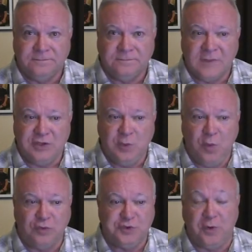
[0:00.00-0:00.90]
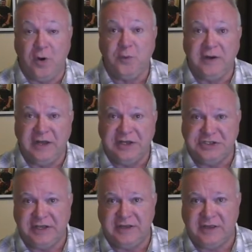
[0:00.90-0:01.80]
And you want your own
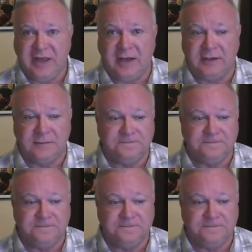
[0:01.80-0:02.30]
religion instead.